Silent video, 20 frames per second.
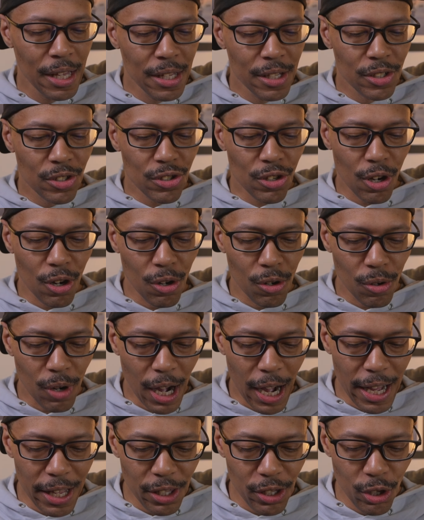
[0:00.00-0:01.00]
So
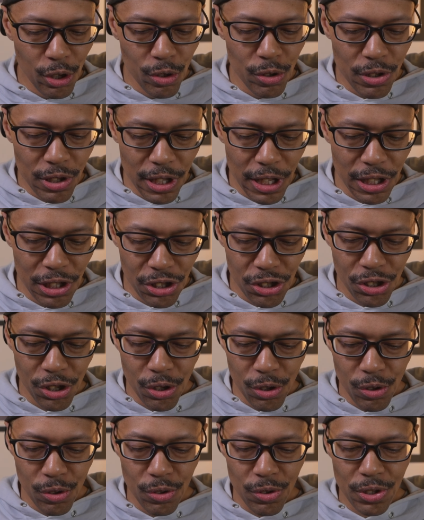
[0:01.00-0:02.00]
I used these
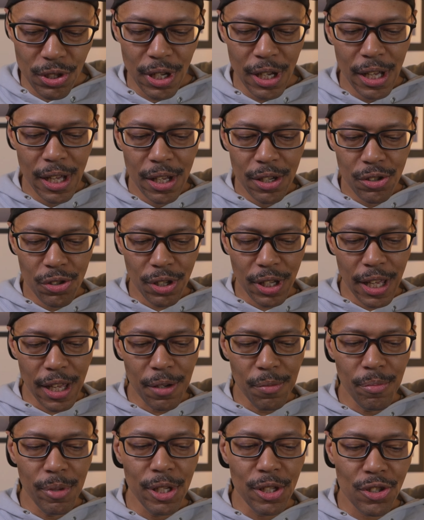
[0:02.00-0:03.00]
shoes to
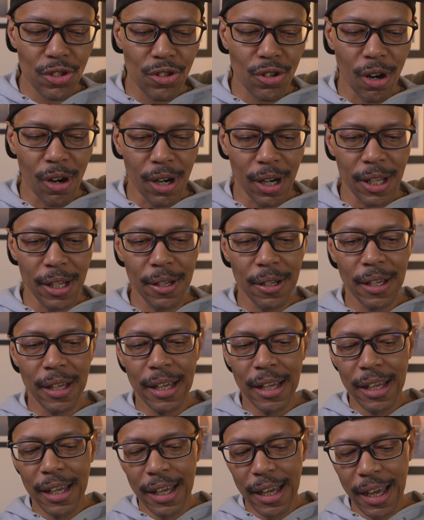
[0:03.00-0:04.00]
get me started.
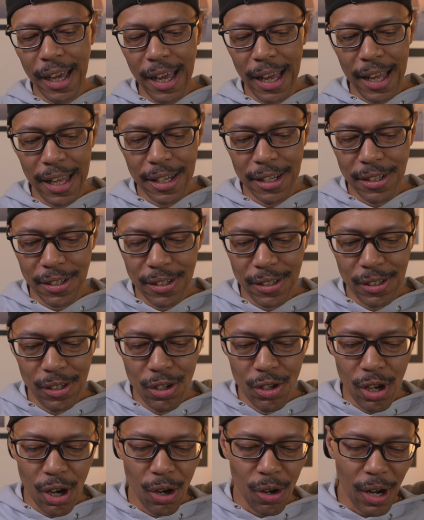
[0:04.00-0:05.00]
And,
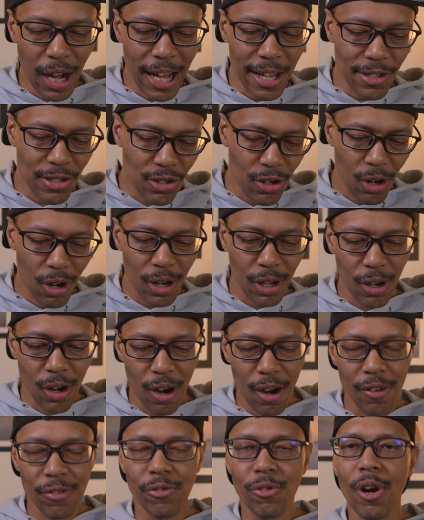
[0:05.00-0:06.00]
I started
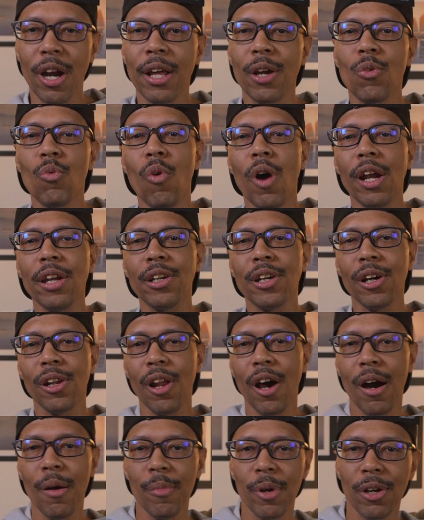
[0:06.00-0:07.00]
off running 1
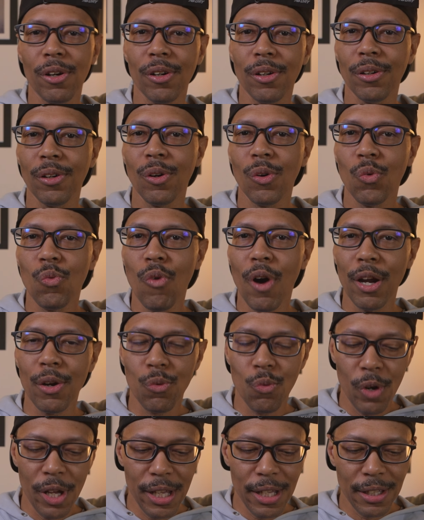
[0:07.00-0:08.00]
kilometer
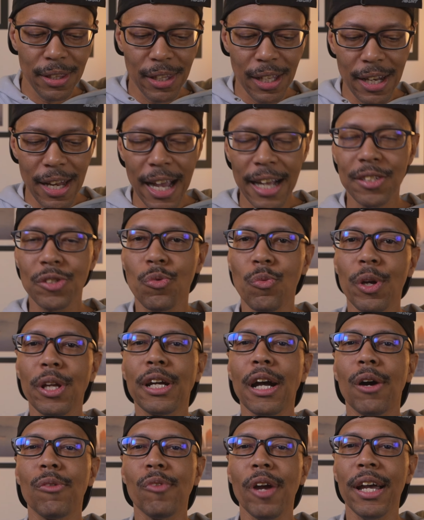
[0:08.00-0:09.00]
1 week. The next week
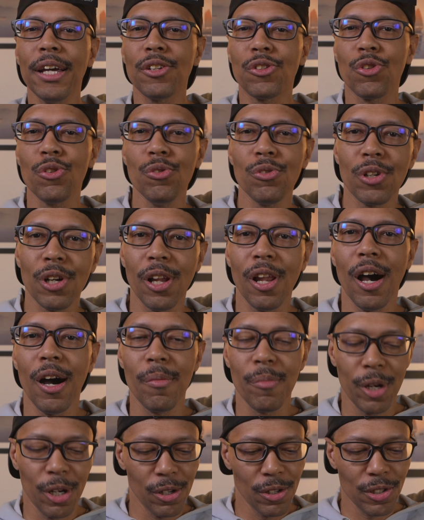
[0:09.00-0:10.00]
I ran 2
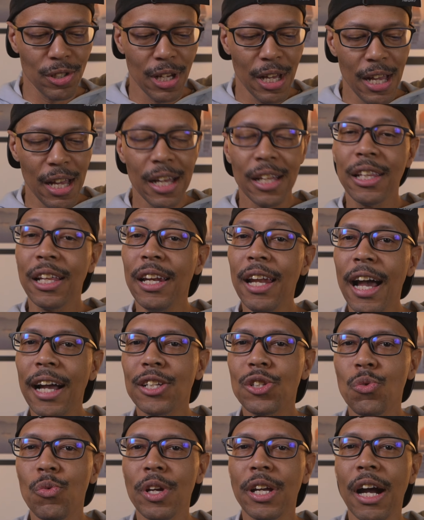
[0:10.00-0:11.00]
kilometers. The
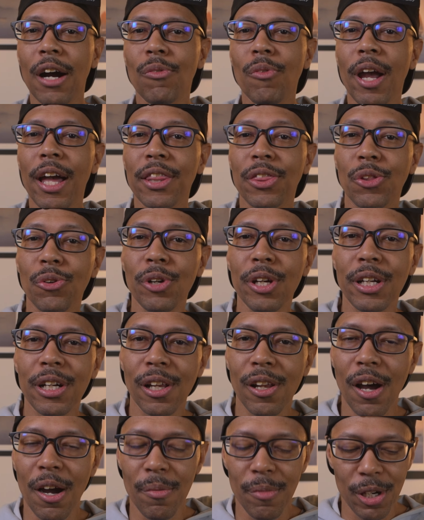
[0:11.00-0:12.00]
next week I ran 3
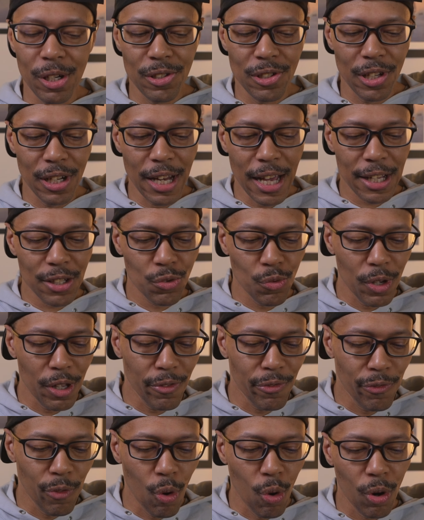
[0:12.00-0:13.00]
kilometers. The next week
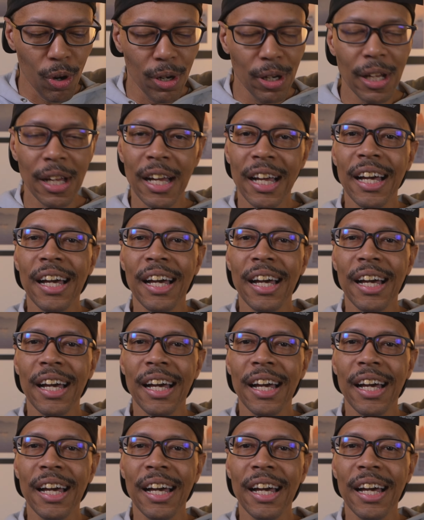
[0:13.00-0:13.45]
4.